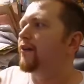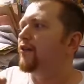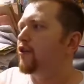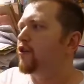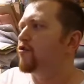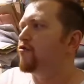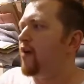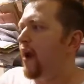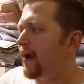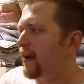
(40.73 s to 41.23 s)

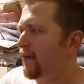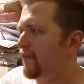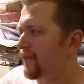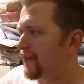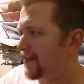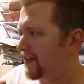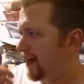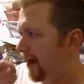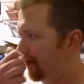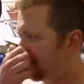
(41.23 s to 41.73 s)
crank
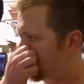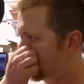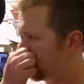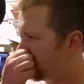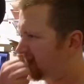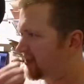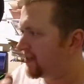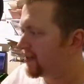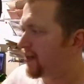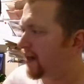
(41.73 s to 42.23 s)
this out. So
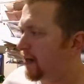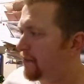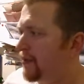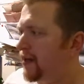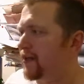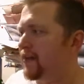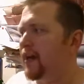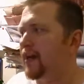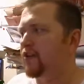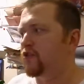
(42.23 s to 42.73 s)
this is going to
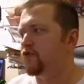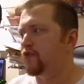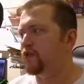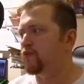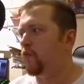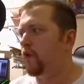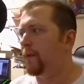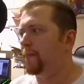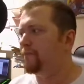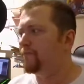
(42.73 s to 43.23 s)
be a
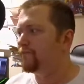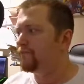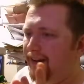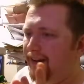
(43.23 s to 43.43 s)
dangerous one.